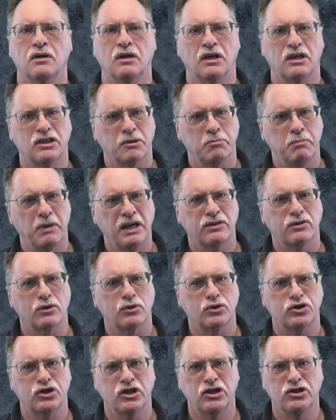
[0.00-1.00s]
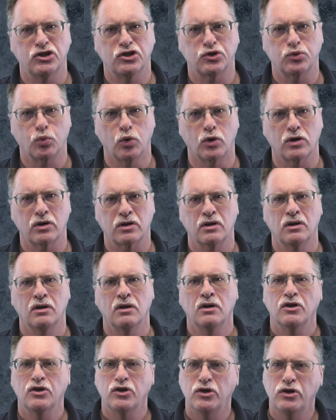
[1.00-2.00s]
And to make those changes work,
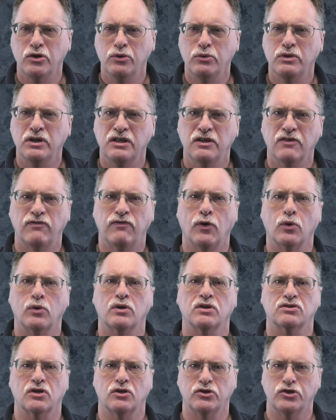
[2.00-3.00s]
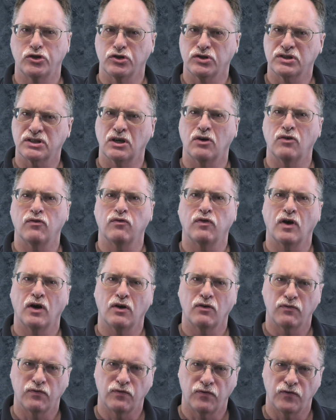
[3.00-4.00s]
you need to focus on yourself
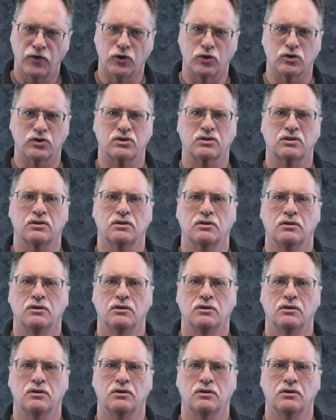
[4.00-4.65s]
first.